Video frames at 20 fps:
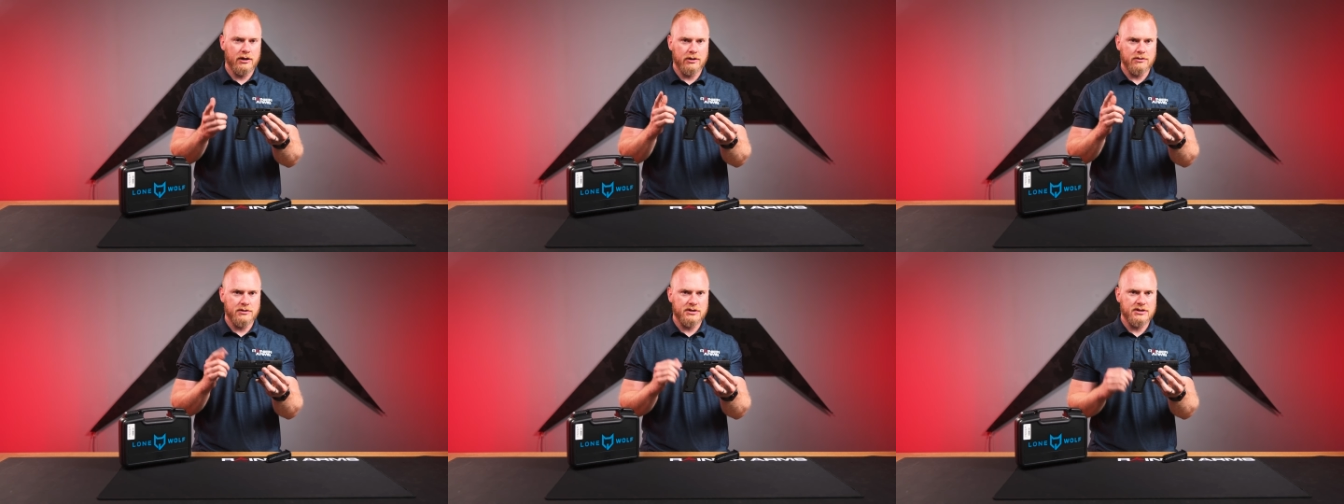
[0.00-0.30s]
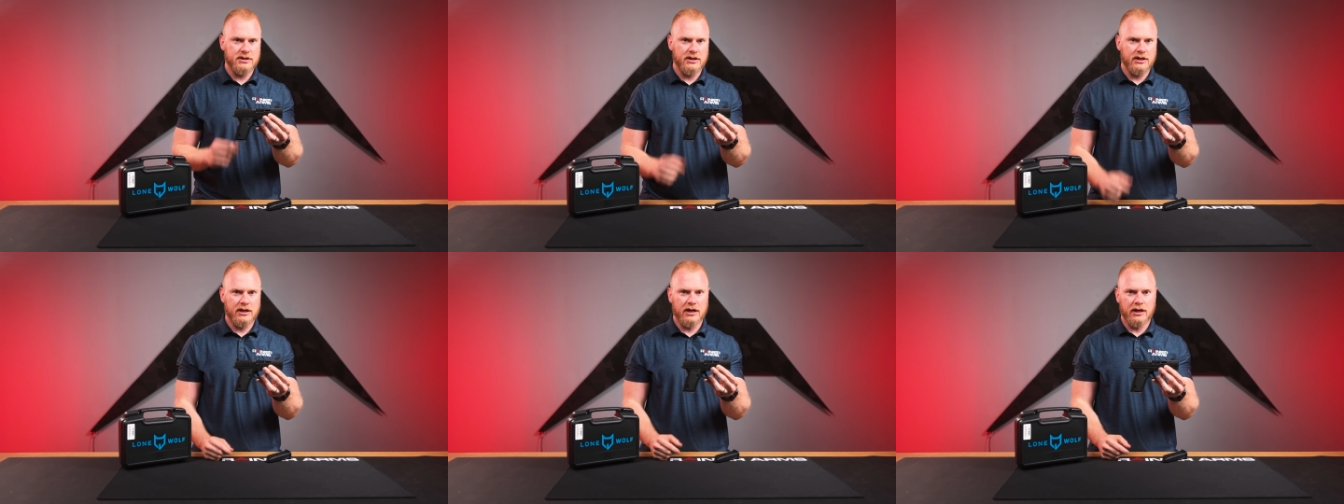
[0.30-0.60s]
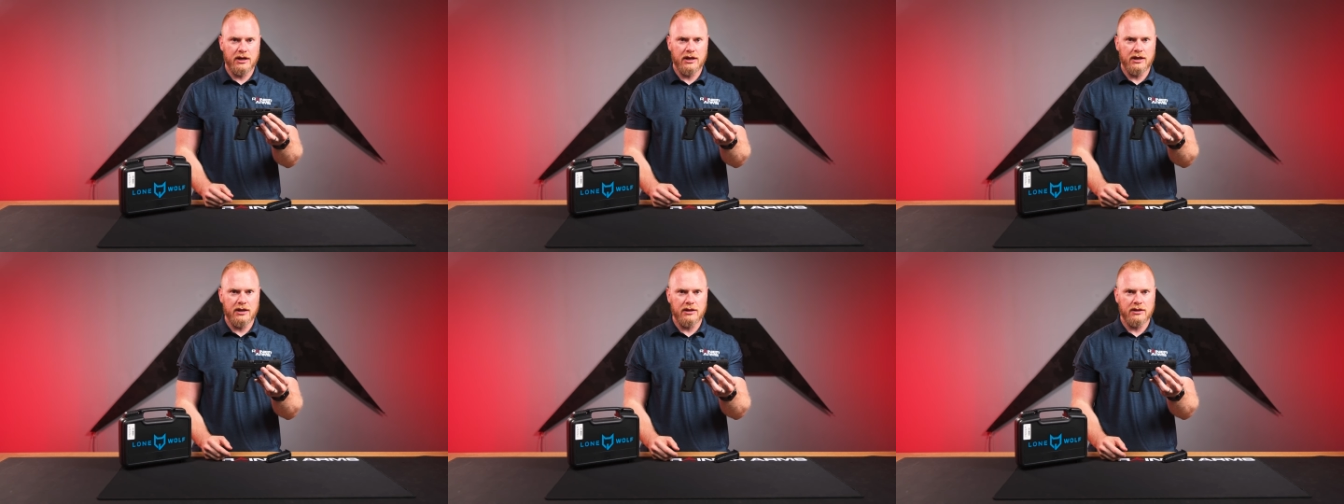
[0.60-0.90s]
and you'll see
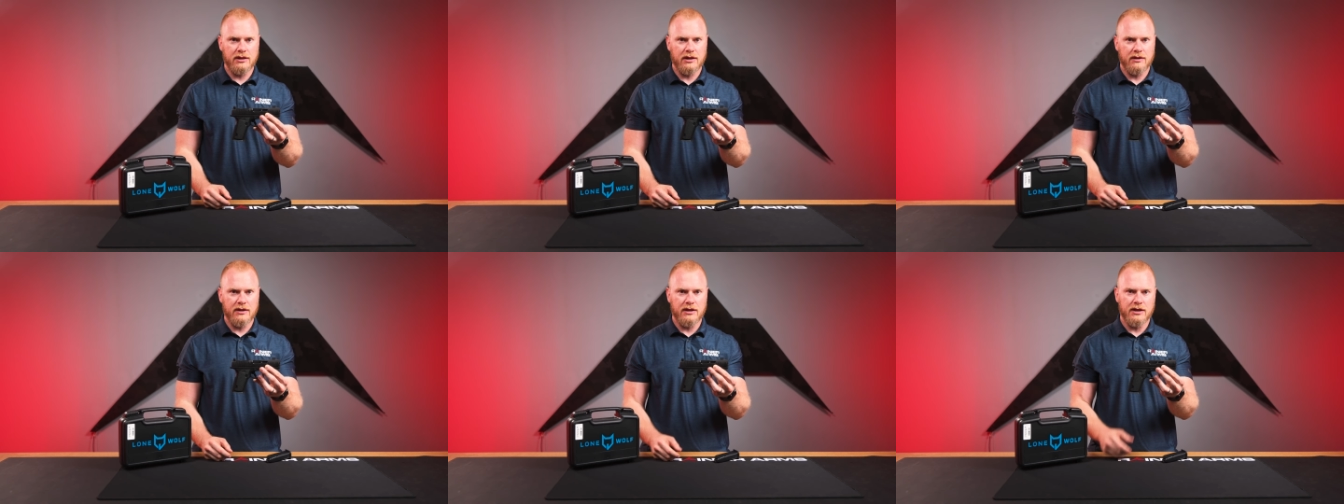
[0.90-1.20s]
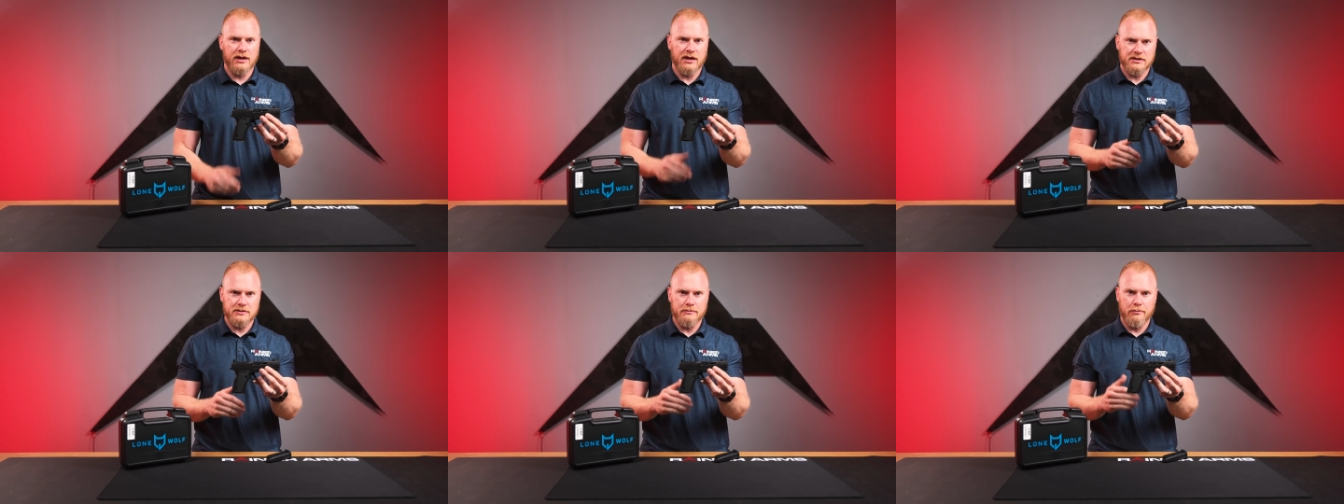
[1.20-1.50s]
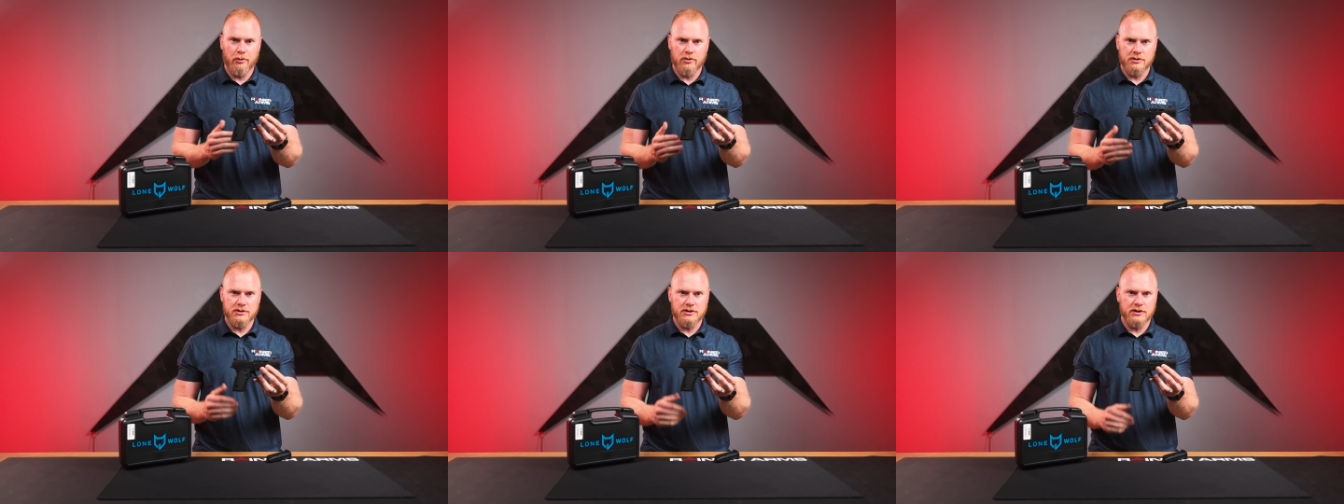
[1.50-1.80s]
that in the
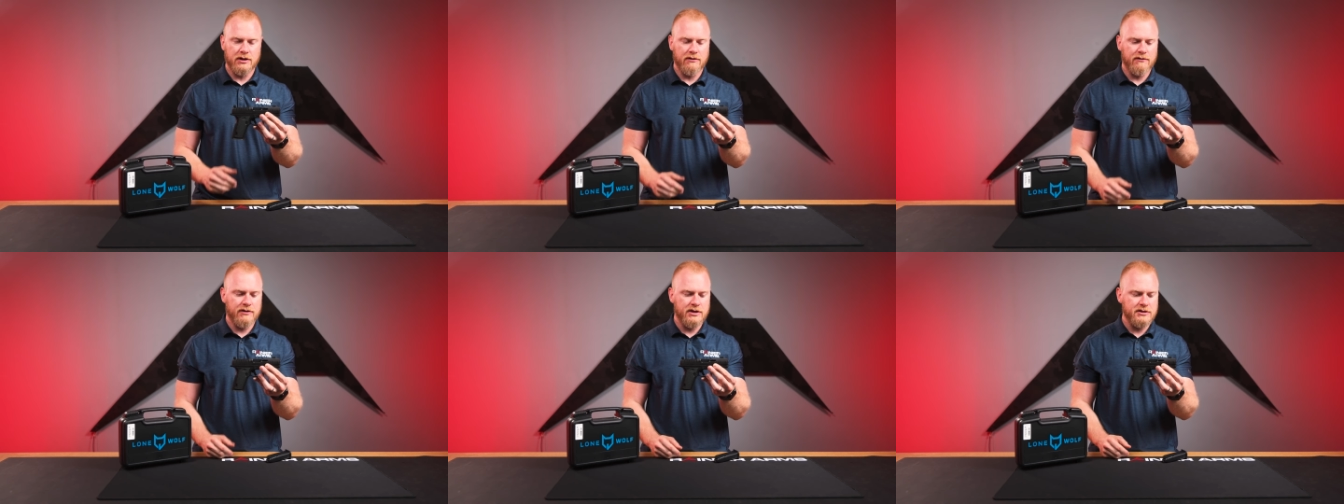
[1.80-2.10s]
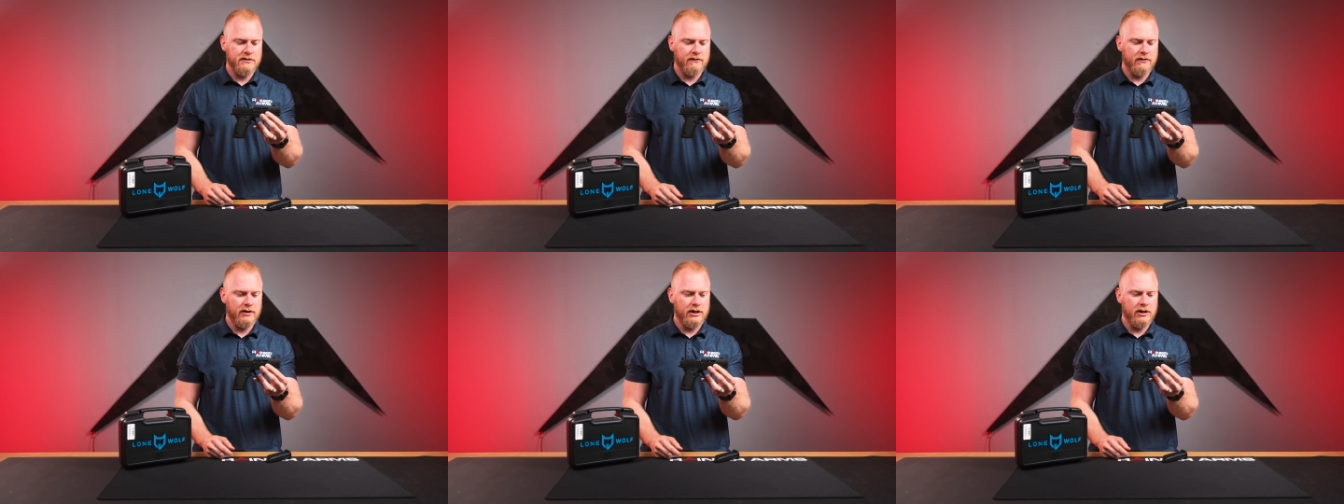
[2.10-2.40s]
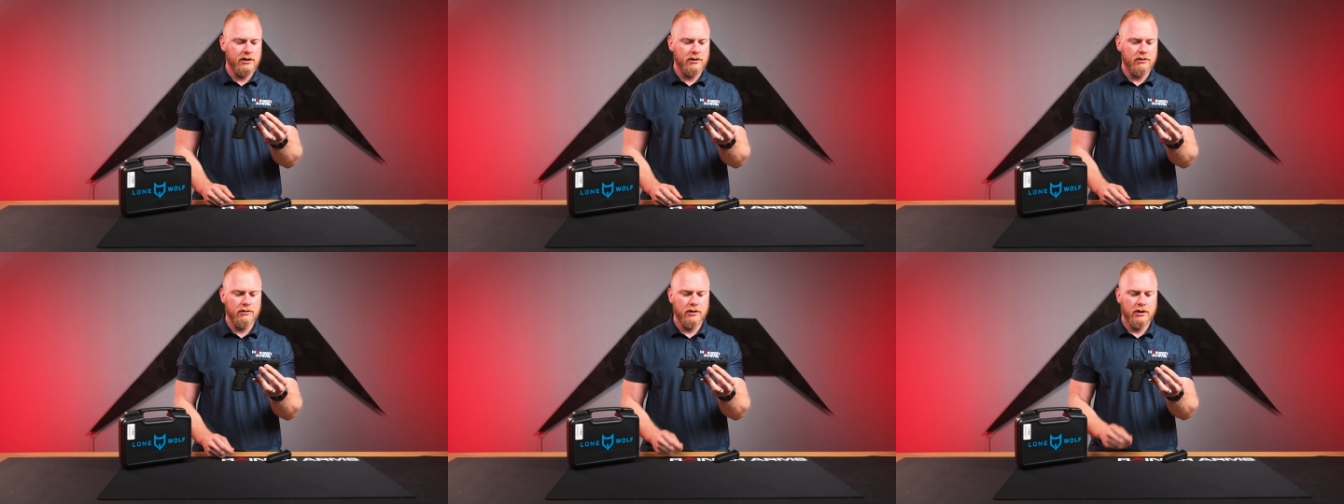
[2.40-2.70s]
next portion of this
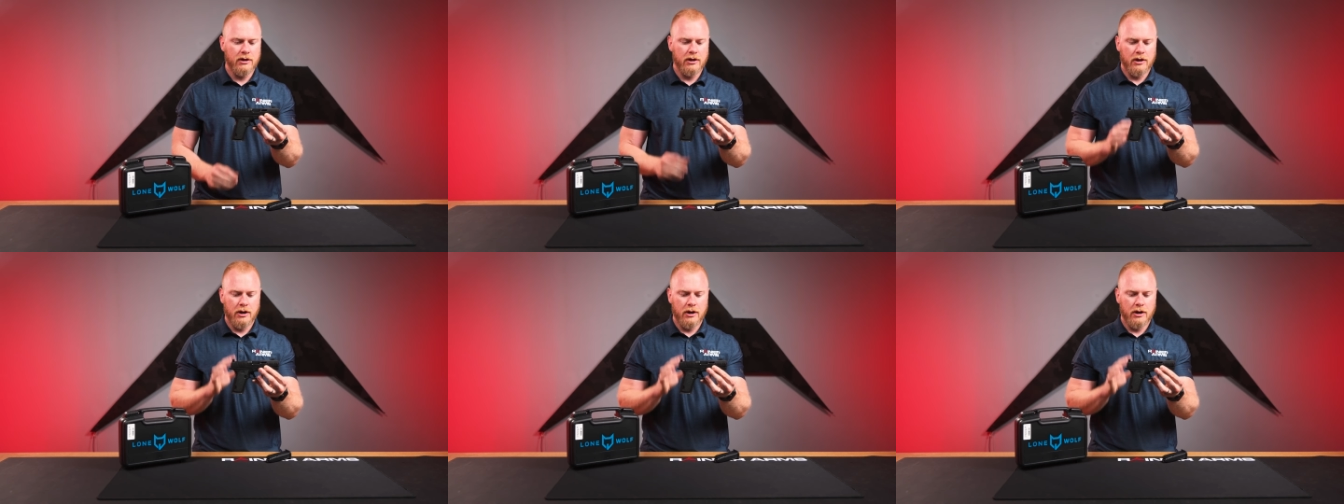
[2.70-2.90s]
video.